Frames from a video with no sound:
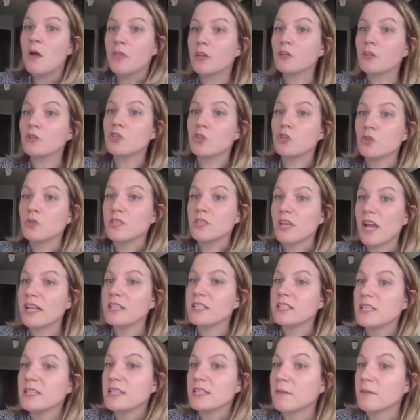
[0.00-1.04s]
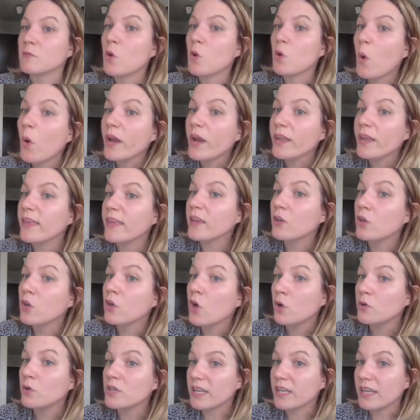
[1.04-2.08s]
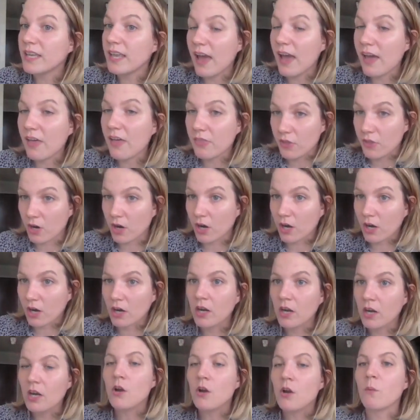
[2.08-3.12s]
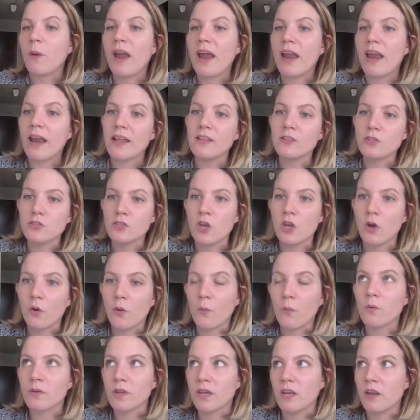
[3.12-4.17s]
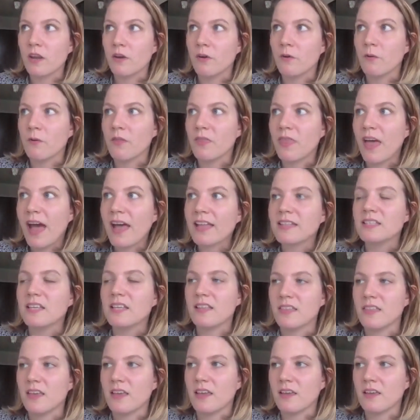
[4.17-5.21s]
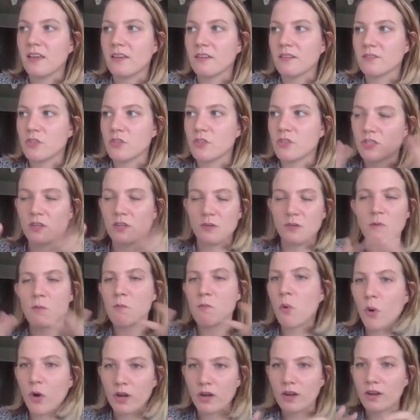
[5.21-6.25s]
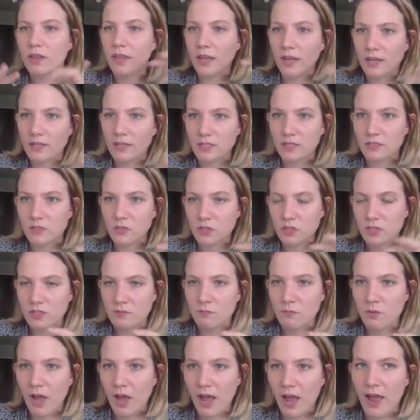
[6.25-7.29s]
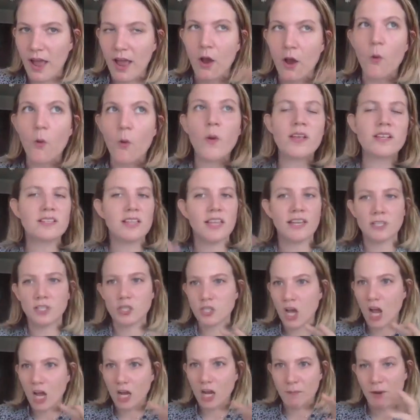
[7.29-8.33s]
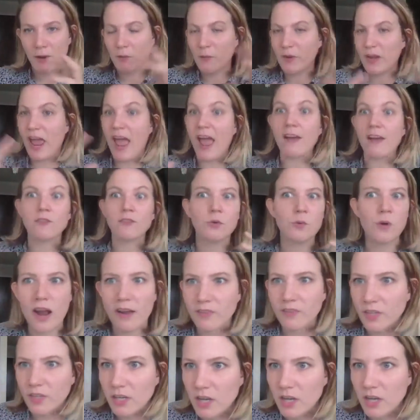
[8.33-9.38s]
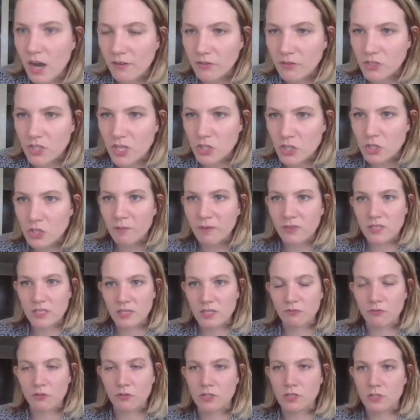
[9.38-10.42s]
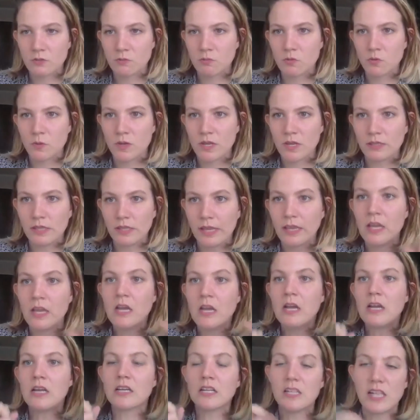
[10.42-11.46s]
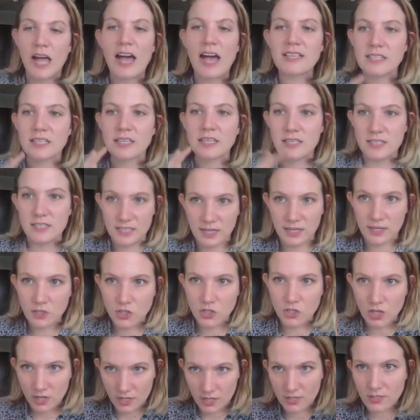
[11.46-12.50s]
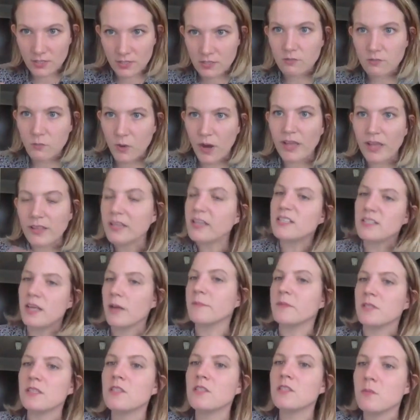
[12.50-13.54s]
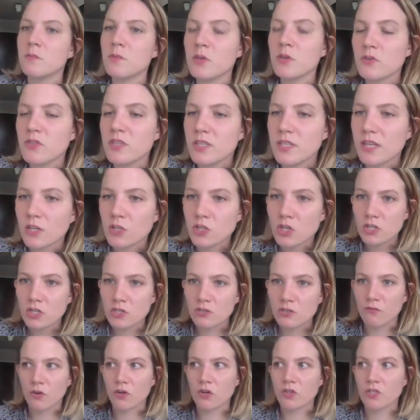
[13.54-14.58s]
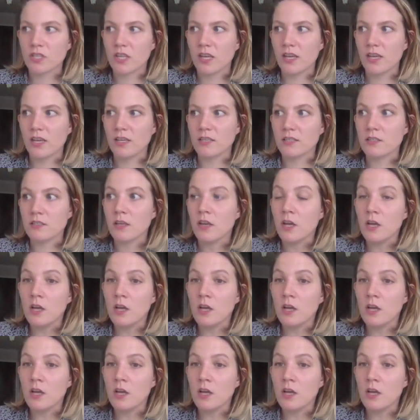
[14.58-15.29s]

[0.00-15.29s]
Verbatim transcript: they're two sides of the same coin. They go together, right? And so, you know, that's, I think, just an important thing to just I always like to talk about whenever we're having a conversation about the differences between like classic addictions, right? Like substance abuse addictions versus